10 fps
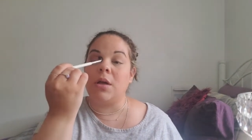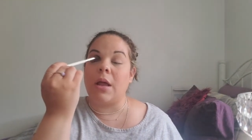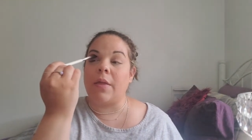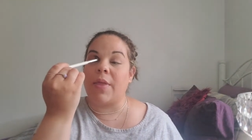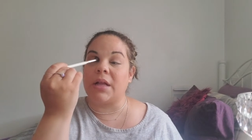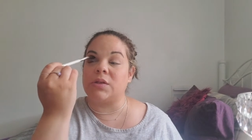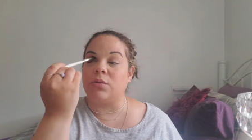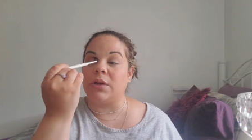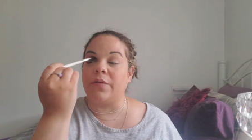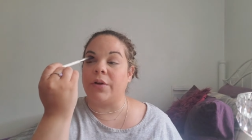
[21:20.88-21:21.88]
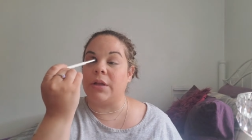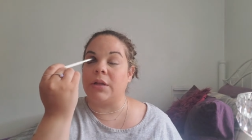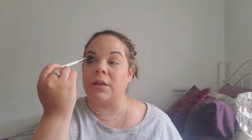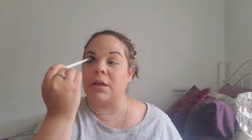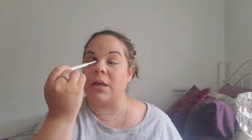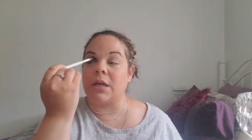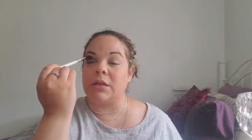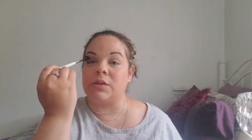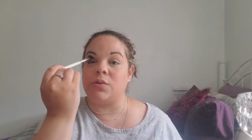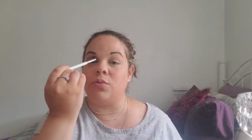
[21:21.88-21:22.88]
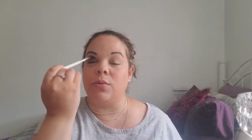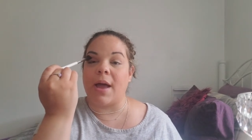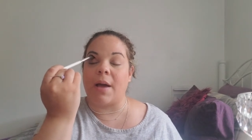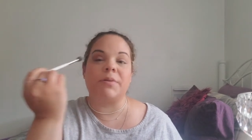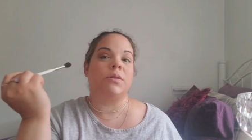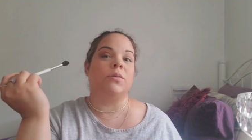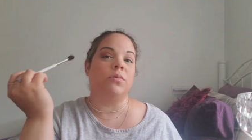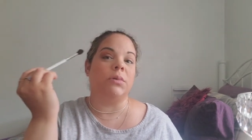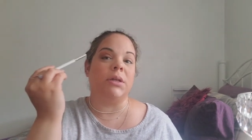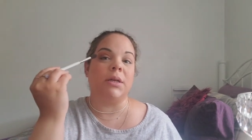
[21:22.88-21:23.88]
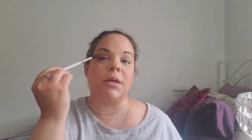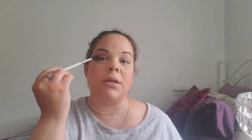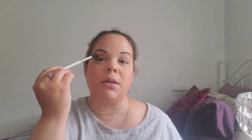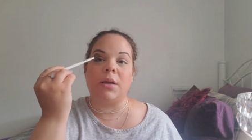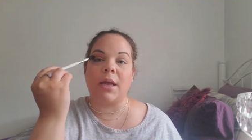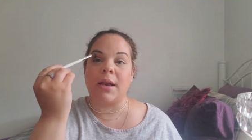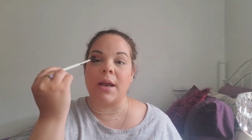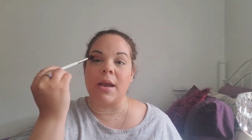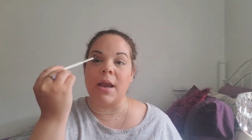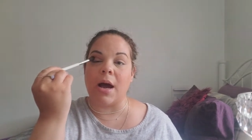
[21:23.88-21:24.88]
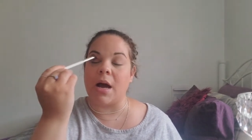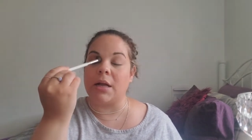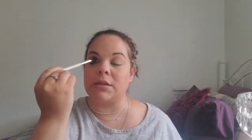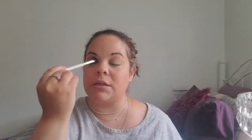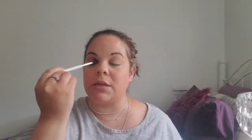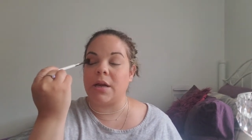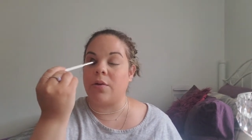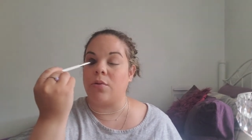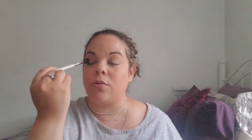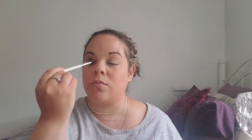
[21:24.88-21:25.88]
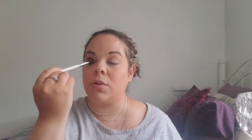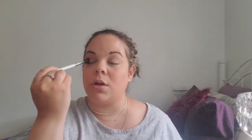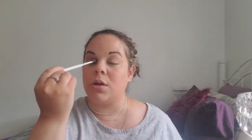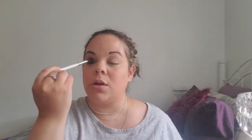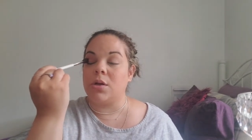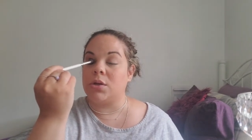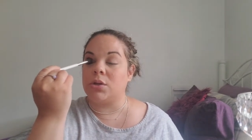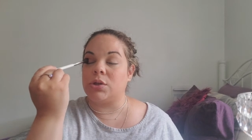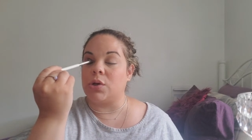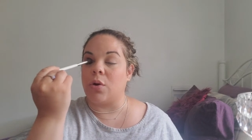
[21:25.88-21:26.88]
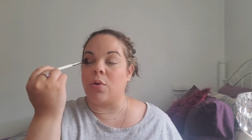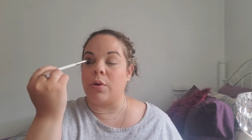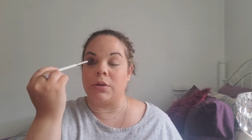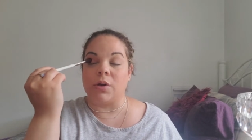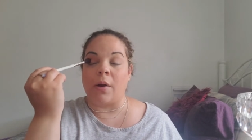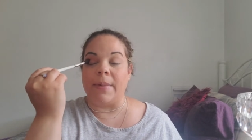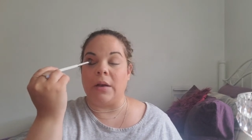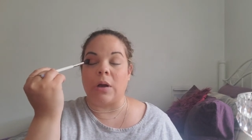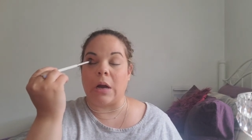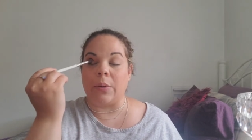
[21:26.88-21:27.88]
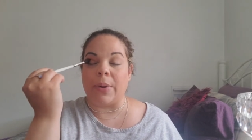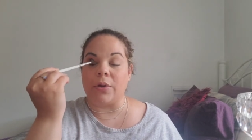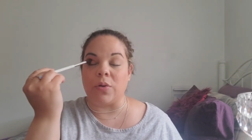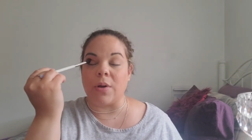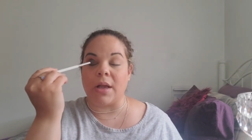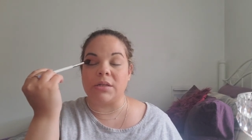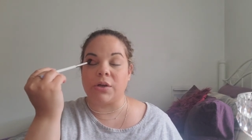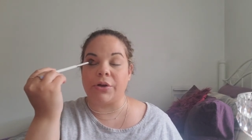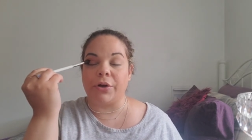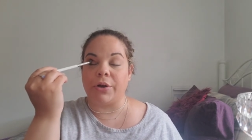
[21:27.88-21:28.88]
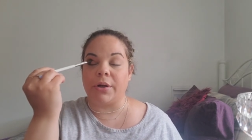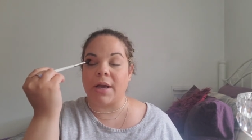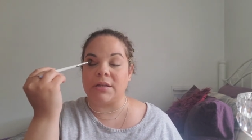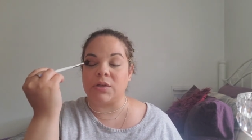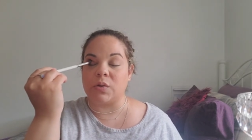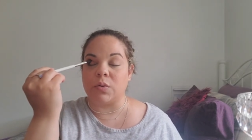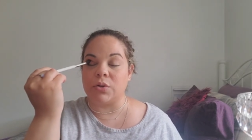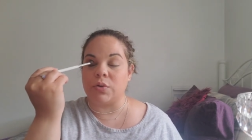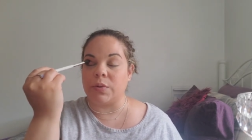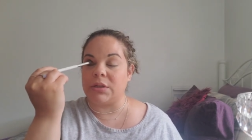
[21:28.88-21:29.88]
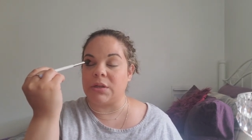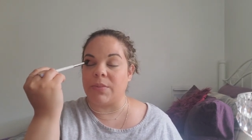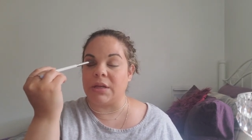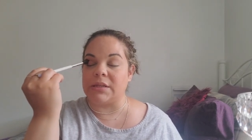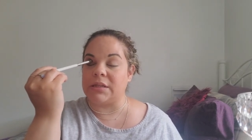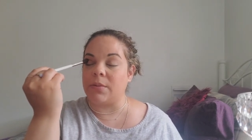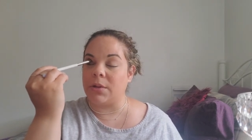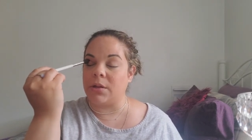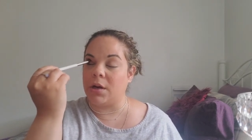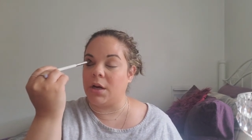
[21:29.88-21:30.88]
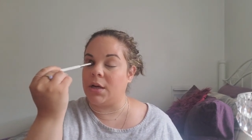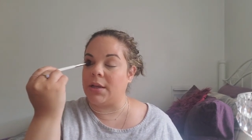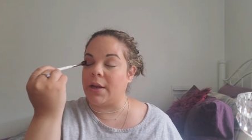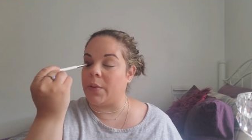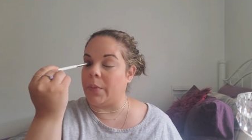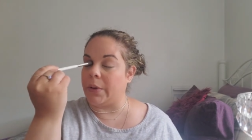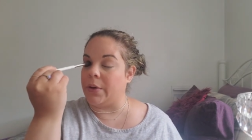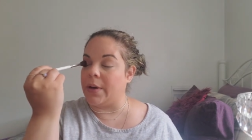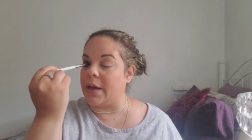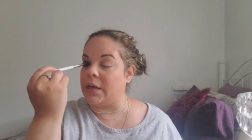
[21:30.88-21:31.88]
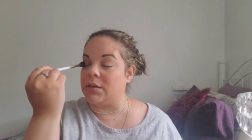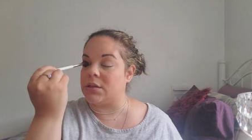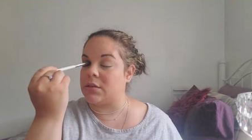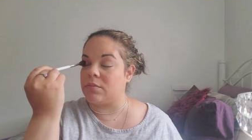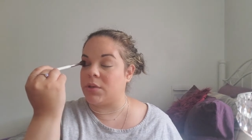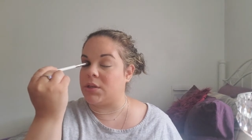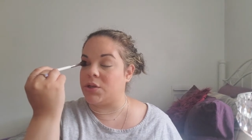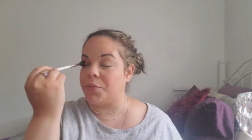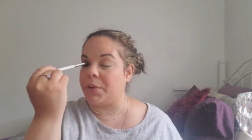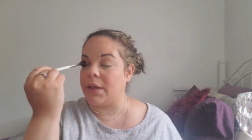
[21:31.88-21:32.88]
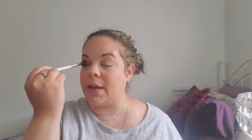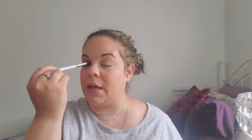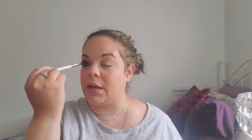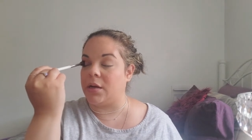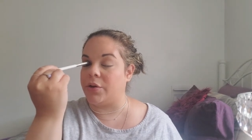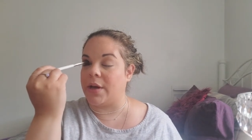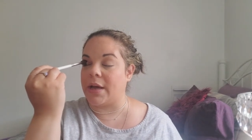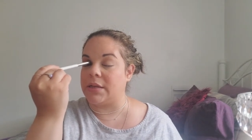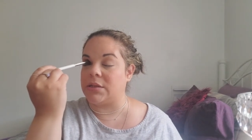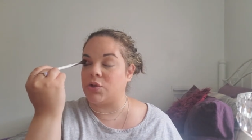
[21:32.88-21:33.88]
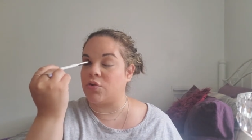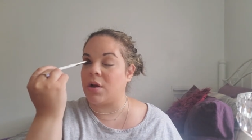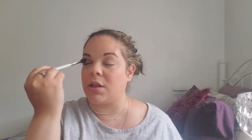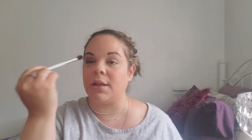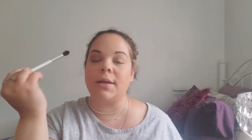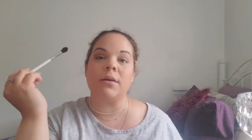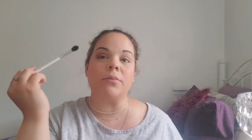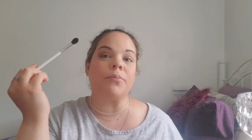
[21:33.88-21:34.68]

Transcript: And that's only for the kids who absolutely cannot stay home. So, I mean, how about you guys? Are your guys' schools doing something similar? Like, what's your plan? Are you guys struggling?